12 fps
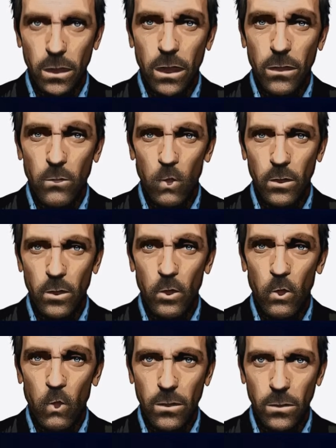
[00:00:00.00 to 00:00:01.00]
MAVEN's
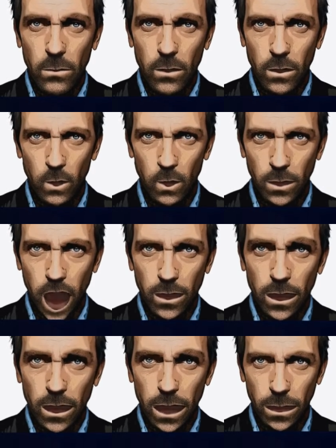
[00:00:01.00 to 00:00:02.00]
solar wind
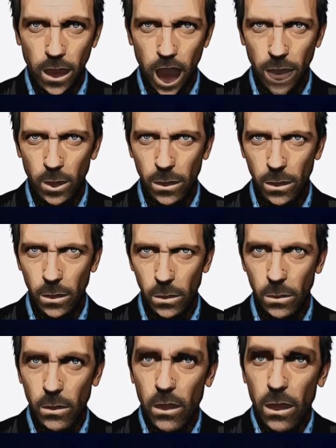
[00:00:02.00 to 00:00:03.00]
ion analyzer,
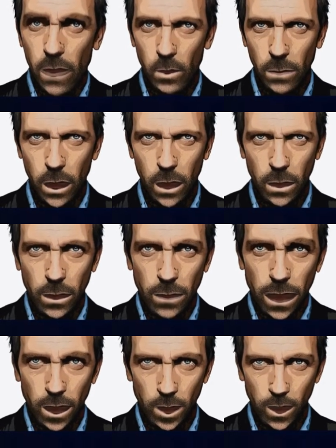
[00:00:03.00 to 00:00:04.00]
however,
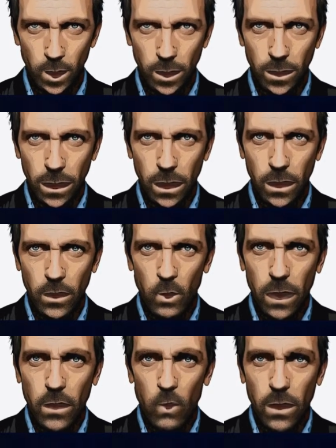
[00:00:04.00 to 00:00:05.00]
has discovered a
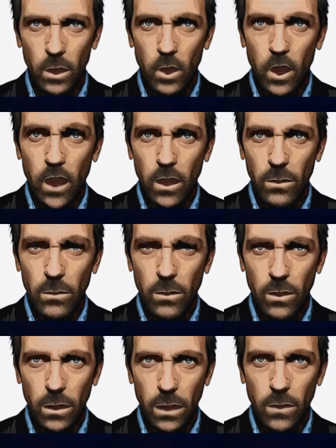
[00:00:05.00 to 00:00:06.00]
stream of solar
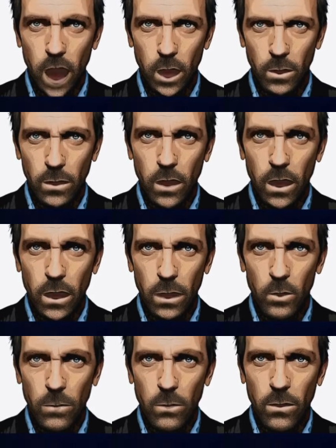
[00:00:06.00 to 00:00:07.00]
wind
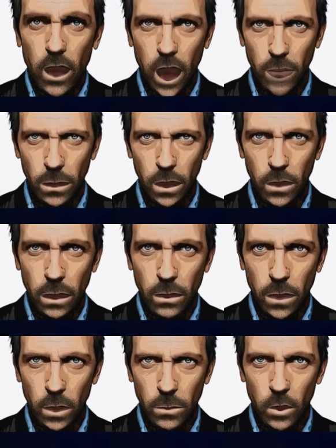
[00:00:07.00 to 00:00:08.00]
particles that are not
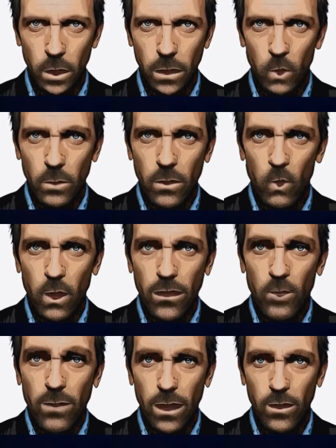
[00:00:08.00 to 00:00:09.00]
deflected but
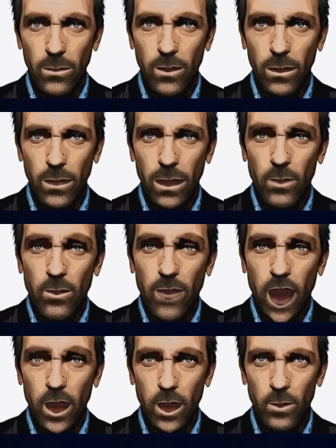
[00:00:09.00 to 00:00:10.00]
penetrate deep into
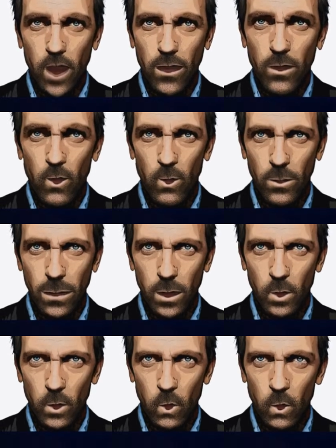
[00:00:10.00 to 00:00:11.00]
Mars' upper
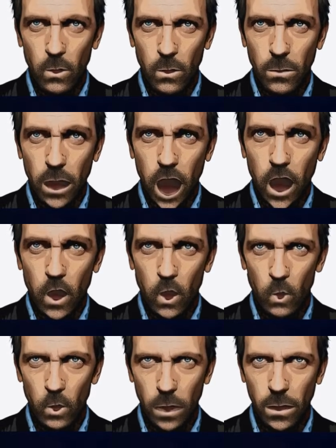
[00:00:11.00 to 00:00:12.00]
atmosphere and
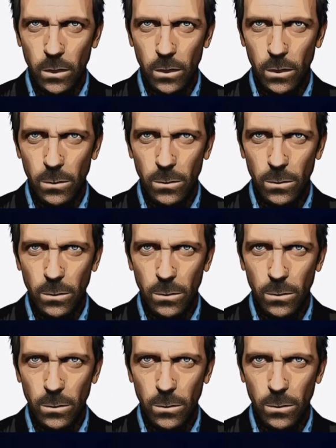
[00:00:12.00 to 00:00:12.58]
ionosphere.